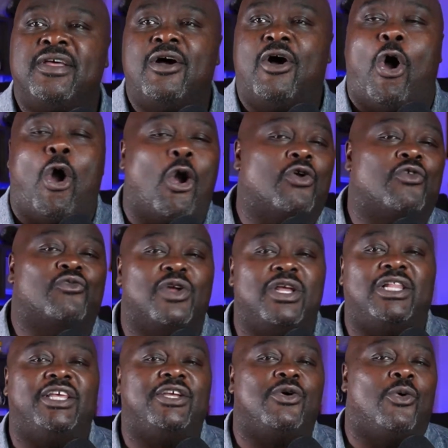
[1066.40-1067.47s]
aren't
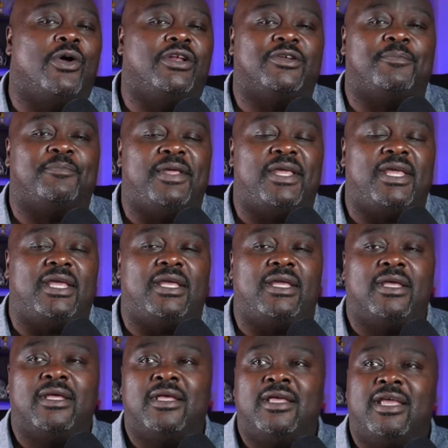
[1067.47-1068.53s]
really going to be
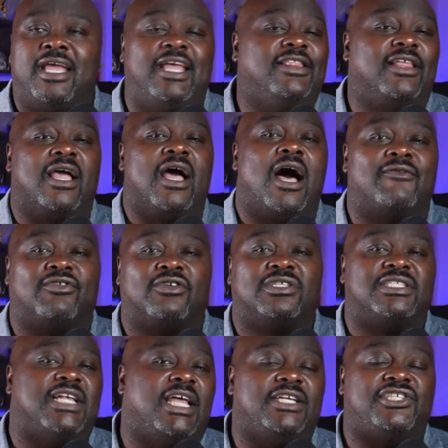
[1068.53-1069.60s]
in the
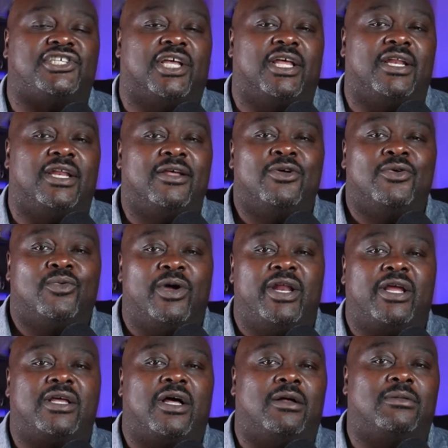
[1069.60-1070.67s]
conversation when it
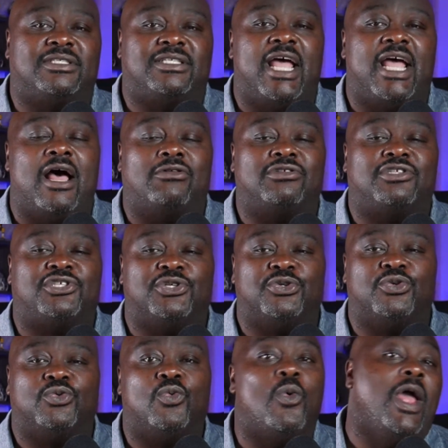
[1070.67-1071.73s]
comes down
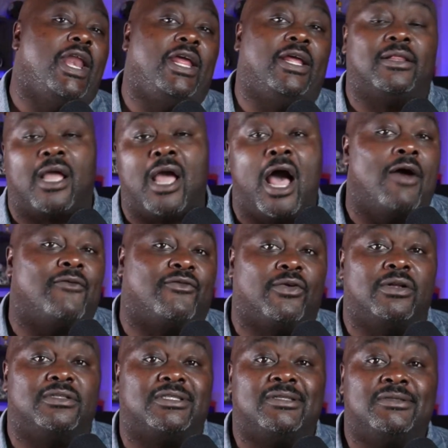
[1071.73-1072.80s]
to winning the
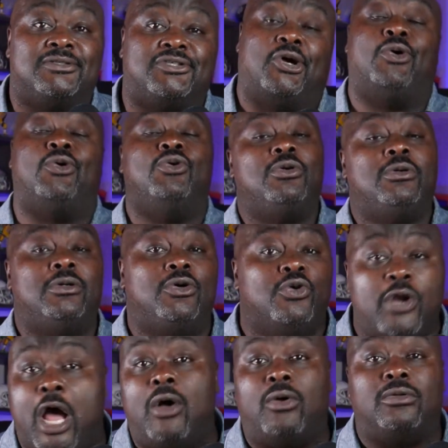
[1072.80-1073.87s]
conference. So who
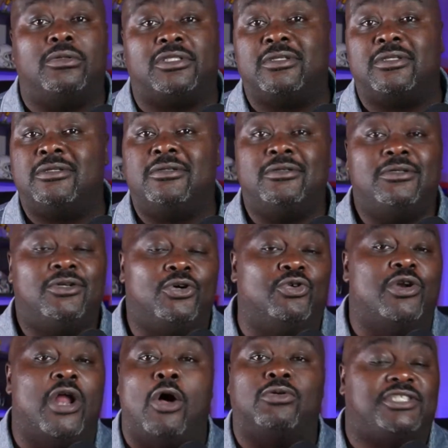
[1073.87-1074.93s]
knows? Who
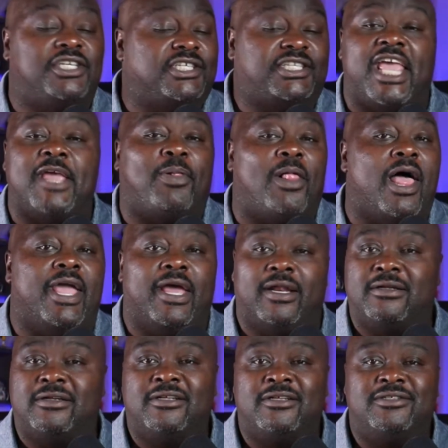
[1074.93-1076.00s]
knows? Just keep playing.
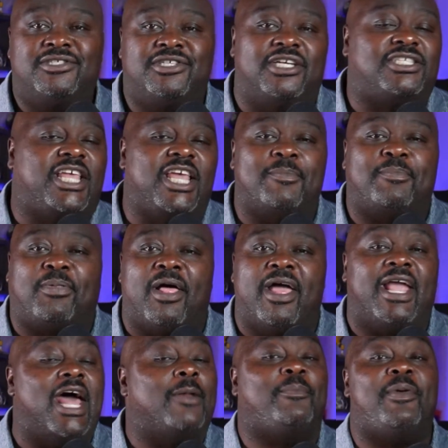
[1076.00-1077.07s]
Just keep playing.
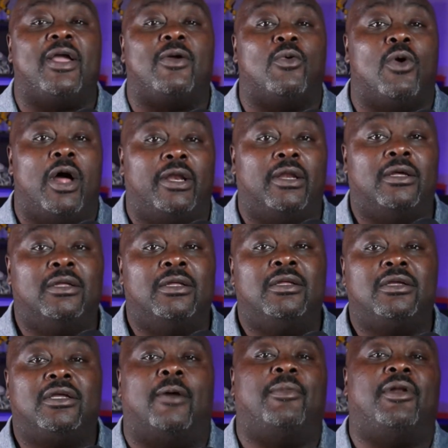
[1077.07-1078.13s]
Got a big one
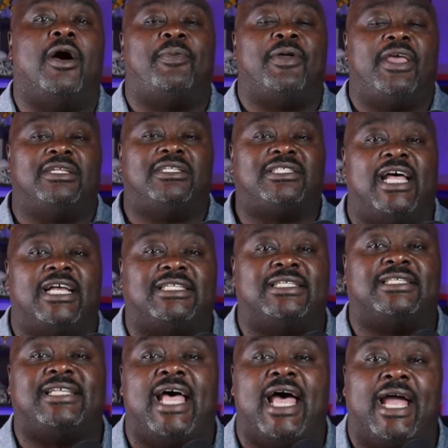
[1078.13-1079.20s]
coming up against
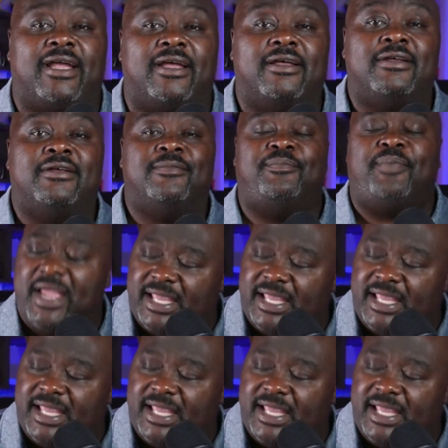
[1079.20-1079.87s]
Texas Tech. Big